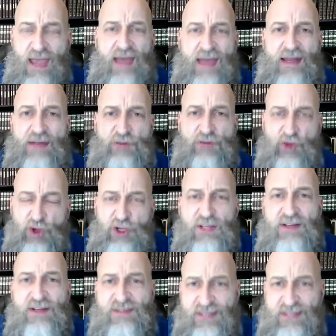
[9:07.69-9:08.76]
as good
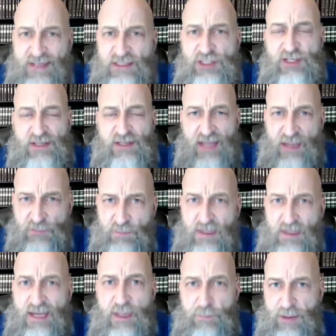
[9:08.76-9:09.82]
intentioned as many
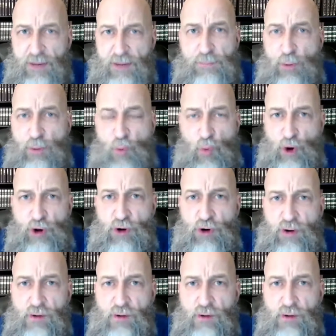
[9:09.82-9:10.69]
people were,